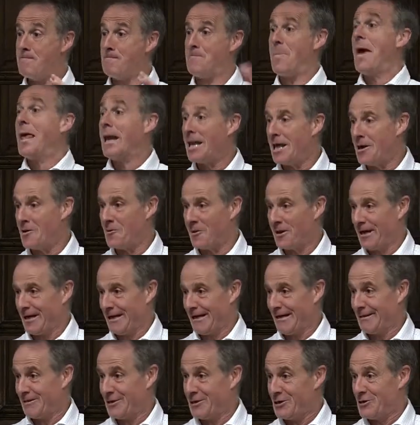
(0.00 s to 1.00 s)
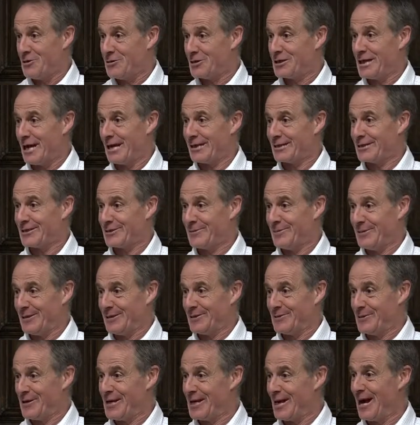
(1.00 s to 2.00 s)
bellowing in the New Testament
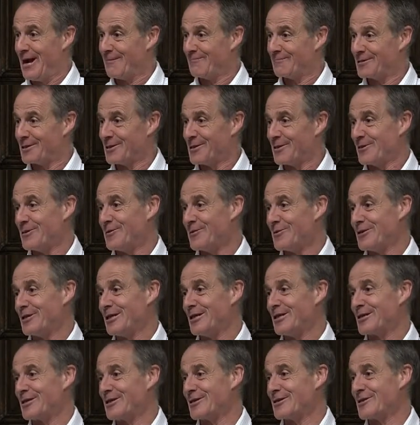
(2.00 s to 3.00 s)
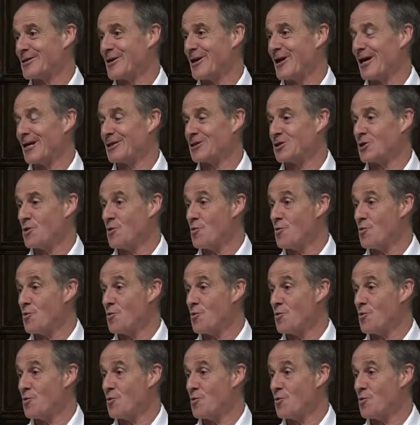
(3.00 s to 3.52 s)
as we come to the Lord Jesus Christ,